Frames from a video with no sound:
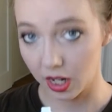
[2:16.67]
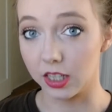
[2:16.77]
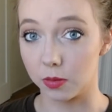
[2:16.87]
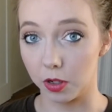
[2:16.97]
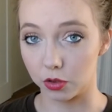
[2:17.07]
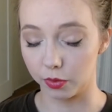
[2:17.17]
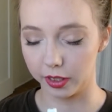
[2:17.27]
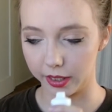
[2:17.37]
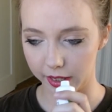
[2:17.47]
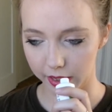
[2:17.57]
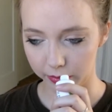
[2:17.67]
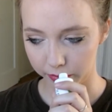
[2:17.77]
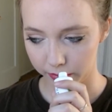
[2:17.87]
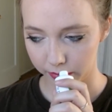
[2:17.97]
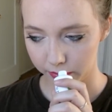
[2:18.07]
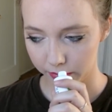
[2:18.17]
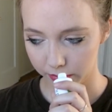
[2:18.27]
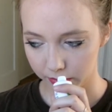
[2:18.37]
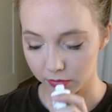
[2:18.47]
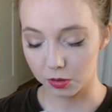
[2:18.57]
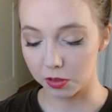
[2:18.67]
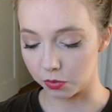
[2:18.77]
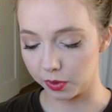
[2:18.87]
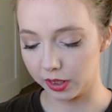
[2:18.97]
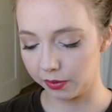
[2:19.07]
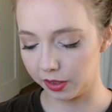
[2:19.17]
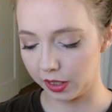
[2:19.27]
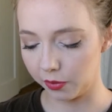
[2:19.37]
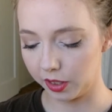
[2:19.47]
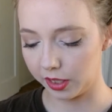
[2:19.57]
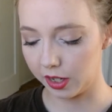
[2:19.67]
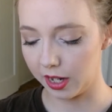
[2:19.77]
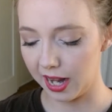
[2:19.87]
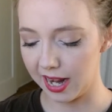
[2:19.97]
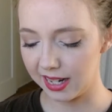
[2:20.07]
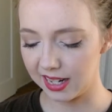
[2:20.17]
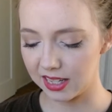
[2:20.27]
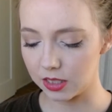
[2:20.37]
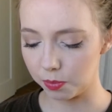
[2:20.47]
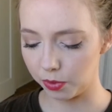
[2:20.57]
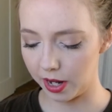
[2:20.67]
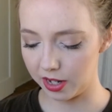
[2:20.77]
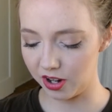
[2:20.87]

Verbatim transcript: It smells really good smells really, really, really good, and it is bright